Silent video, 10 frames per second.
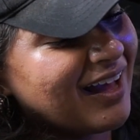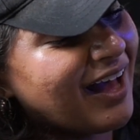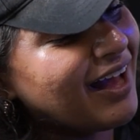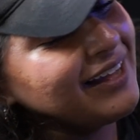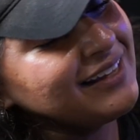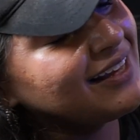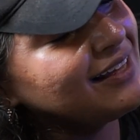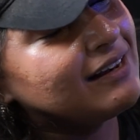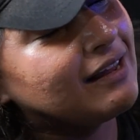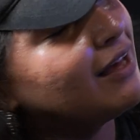I
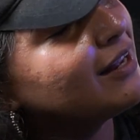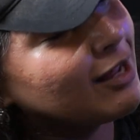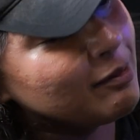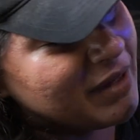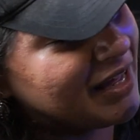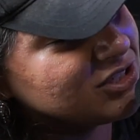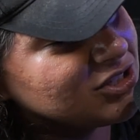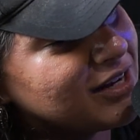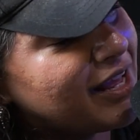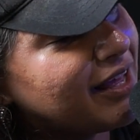cannot
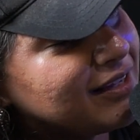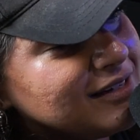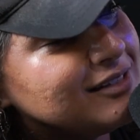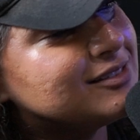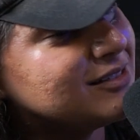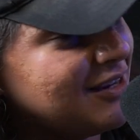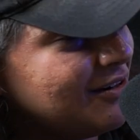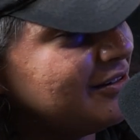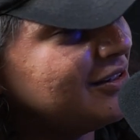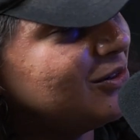imagine any
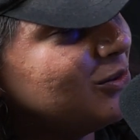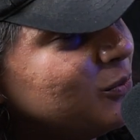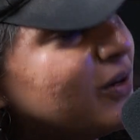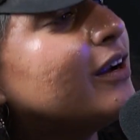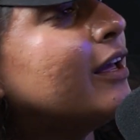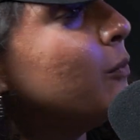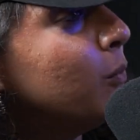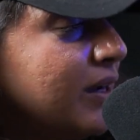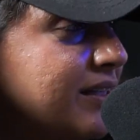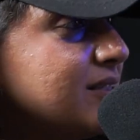scenario where a
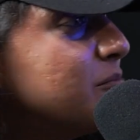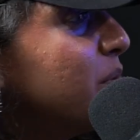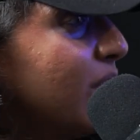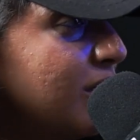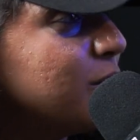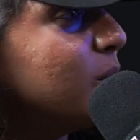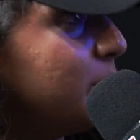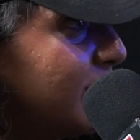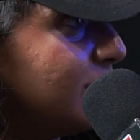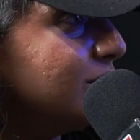white blonde
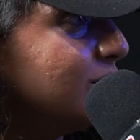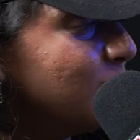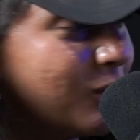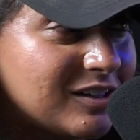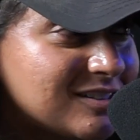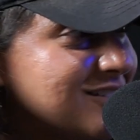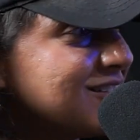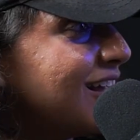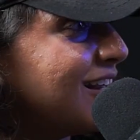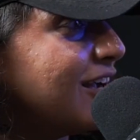woman walked into
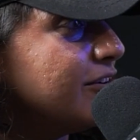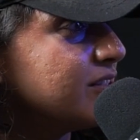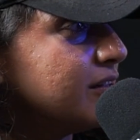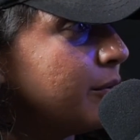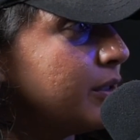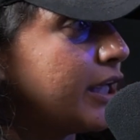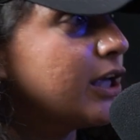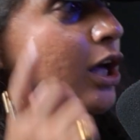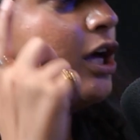that house and they were like,